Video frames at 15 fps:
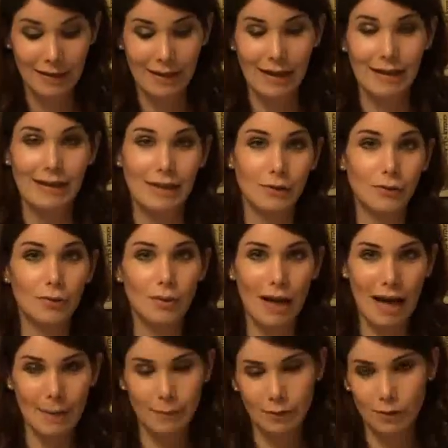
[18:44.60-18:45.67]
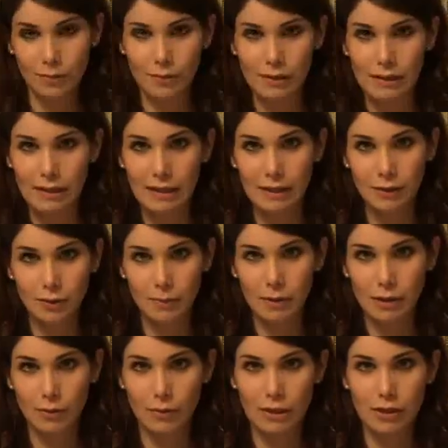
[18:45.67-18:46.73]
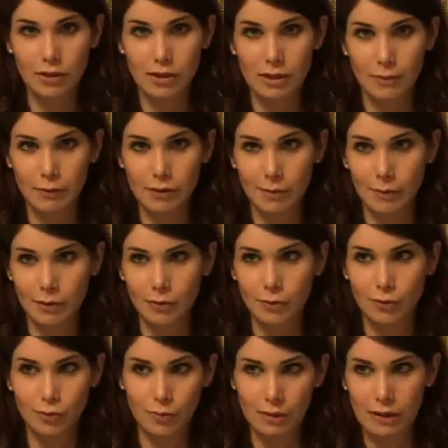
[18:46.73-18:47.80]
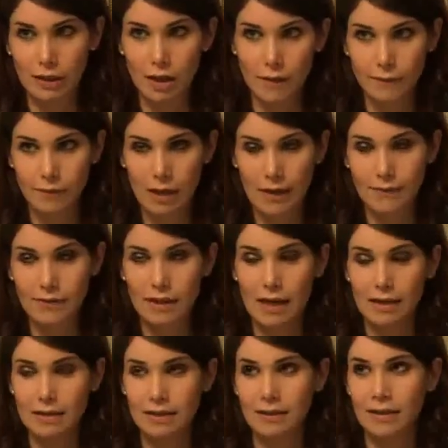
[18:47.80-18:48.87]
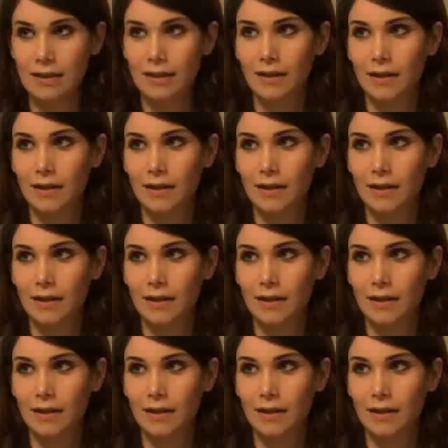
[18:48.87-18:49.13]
and that you absolutely needed to be in a relationship with someone you truly loved to have sex.